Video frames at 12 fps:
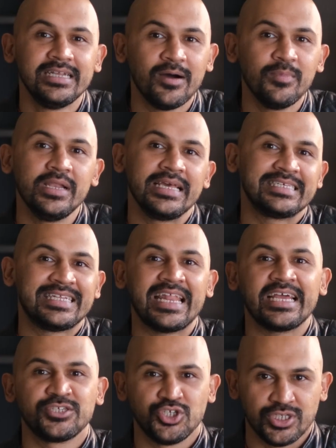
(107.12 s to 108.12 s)
double
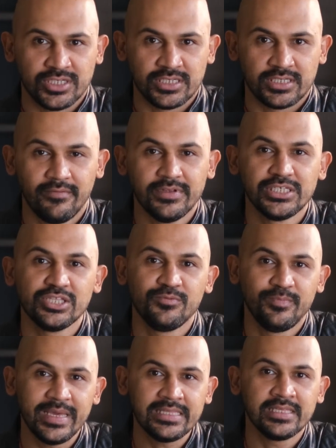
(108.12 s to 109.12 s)
extraction, which is
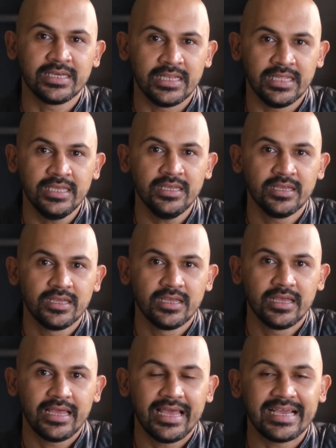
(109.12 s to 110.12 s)
basically
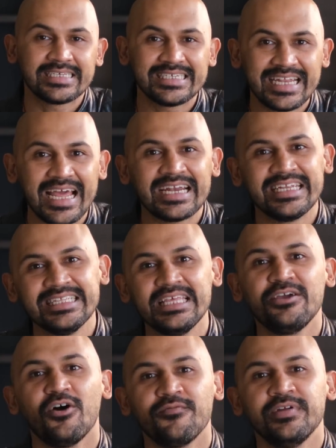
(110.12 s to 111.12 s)
extracting the
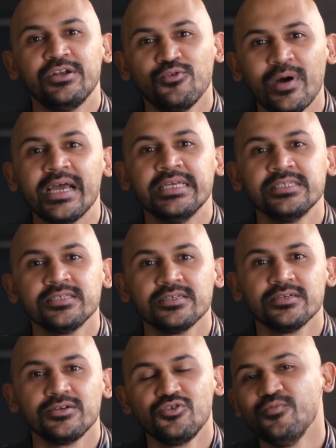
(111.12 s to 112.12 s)
coffee twice
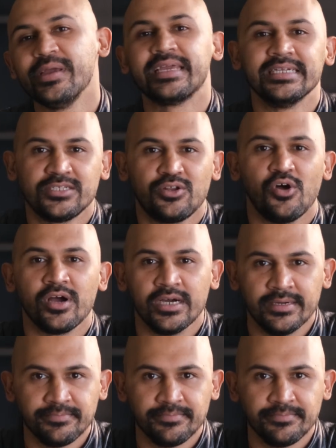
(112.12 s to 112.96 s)
to make it stronger.